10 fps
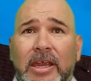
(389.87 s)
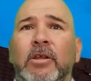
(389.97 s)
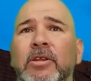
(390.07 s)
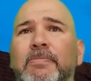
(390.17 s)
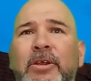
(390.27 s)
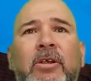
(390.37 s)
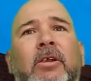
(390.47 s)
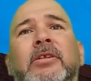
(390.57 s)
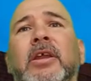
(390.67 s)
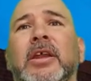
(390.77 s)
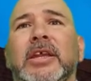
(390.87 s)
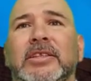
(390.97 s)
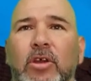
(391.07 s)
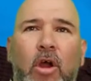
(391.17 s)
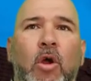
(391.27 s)
Here in the beer garden,
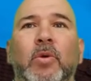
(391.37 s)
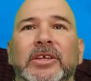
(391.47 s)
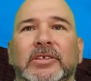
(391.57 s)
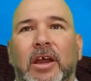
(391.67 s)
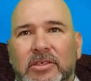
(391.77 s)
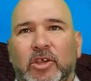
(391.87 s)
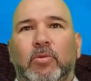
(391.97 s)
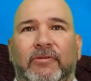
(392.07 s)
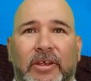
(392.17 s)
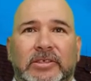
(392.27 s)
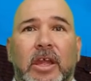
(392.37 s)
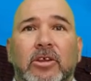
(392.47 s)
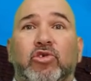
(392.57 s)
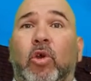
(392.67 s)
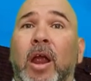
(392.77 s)
it's always Oktoberfest.
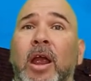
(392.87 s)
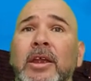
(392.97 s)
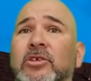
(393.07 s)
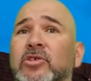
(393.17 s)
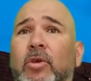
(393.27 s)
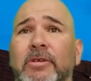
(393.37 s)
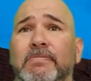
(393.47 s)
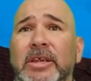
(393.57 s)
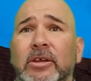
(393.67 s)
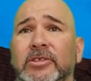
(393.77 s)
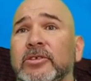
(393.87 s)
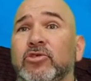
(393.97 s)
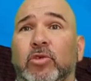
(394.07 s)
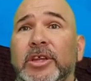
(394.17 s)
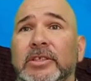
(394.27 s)
Try assorted beers
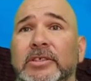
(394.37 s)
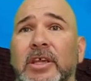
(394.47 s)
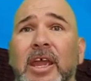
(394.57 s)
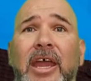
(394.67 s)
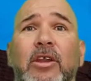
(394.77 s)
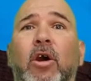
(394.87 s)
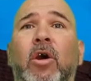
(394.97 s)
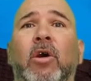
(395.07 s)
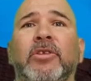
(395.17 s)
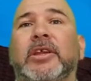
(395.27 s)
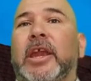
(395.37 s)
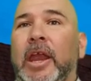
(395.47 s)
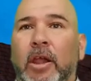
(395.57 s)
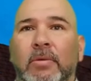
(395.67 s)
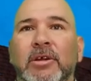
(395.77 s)
and treats and all the
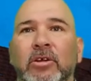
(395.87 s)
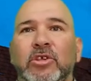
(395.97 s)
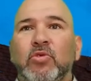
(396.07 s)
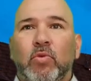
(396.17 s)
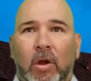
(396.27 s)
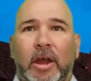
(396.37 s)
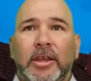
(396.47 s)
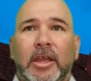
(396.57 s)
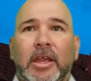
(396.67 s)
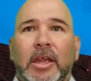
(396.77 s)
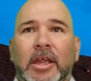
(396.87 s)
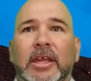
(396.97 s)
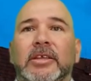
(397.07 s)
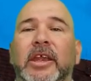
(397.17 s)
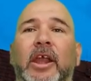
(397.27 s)
caramel you want
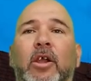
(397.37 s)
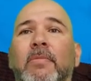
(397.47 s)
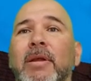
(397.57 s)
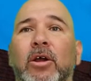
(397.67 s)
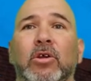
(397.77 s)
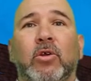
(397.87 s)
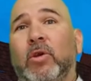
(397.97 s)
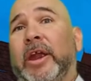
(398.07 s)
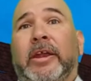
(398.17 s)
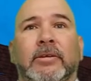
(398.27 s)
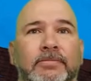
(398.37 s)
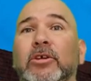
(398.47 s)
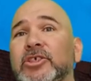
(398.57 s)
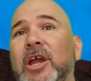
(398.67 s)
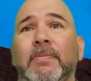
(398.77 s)
in Caramel Kuchen.
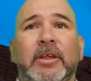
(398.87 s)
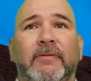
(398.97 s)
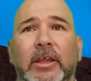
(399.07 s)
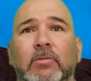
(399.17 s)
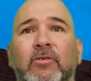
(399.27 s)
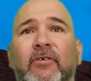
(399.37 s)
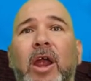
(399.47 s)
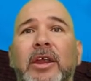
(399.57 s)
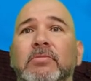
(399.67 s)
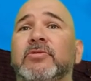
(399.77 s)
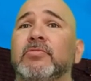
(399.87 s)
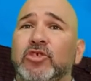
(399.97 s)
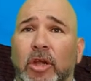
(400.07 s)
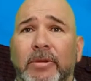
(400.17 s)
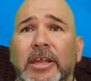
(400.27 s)
There is shopping available for items
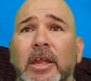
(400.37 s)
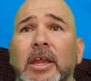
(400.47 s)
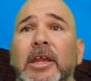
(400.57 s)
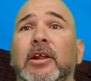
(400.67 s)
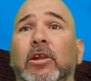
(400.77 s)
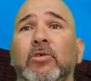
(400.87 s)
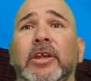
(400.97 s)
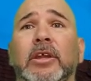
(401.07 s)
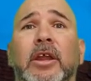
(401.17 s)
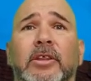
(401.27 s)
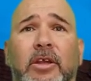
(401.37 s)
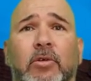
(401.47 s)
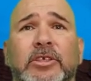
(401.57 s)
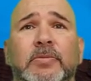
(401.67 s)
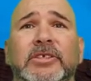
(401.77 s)
from Germany, including the
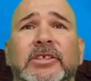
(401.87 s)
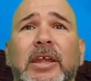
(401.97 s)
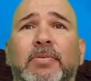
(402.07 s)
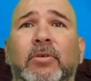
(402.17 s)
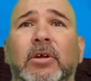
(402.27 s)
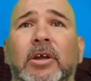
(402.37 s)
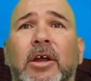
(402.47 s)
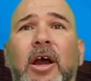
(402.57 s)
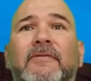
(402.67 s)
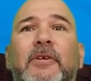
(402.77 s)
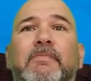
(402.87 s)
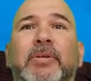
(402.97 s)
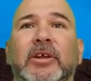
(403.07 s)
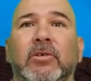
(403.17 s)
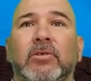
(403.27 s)
Christmas staple of the
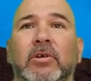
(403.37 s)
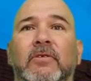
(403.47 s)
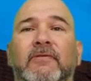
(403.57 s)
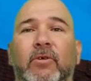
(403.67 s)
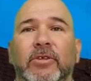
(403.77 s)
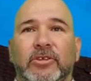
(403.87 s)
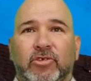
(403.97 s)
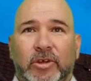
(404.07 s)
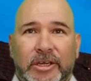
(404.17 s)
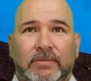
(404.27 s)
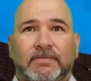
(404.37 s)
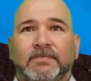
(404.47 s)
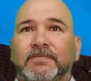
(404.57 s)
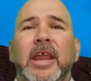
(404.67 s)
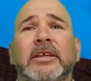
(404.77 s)
pickle for the tree.
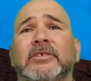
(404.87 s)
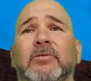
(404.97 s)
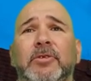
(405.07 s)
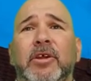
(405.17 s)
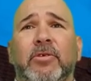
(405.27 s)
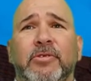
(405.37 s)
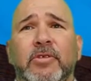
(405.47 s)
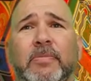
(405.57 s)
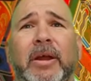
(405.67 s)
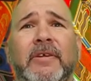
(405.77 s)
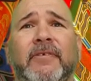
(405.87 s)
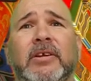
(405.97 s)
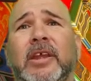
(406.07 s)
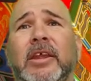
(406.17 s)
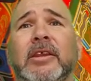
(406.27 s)
Next, we go through the
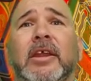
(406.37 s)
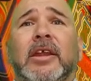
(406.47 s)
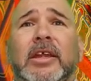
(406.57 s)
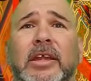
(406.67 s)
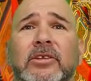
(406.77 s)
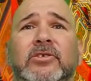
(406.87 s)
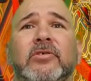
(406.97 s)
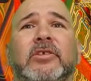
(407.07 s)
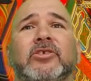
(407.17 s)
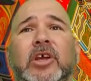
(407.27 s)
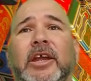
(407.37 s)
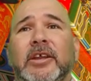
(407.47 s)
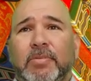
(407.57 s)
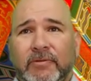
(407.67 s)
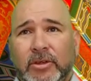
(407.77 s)
Python Gate into the
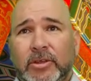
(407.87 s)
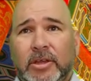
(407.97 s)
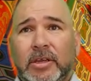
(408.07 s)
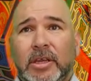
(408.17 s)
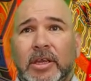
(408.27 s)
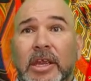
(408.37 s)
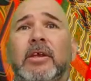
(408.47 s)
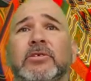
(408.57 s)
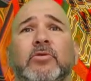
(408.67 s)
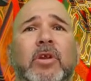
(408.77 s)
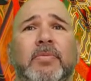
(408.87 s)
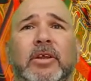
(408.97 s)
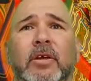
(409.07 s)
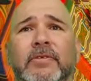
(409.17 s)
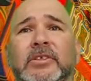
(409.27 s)
China Pavilion. Here is a
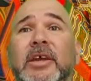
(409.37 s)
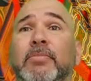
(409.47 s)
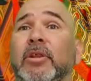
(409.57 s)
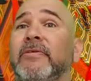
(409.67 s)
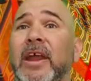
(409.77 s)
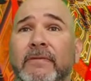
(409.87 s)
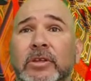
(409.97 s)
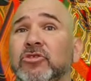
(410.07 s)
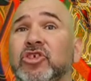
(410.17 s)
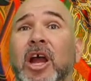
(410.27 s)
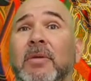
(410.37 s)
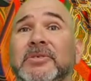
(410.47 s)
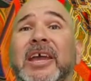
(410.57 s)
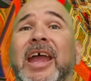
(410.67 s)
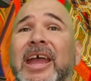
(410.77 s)
replica of the Temple of Heaven,
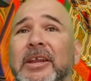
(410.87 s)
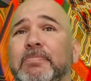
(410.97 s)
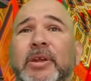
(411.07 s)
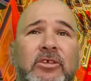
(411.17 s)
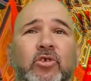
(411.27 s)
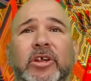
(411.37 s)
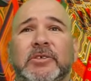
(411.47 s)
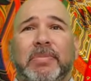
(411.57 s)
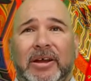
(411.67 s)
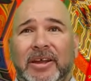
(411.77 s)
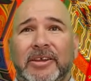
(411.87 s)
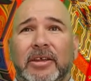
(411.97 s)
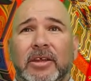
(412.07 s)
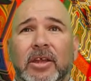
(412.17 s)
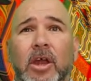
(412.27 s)
shops, and a picturesque pond.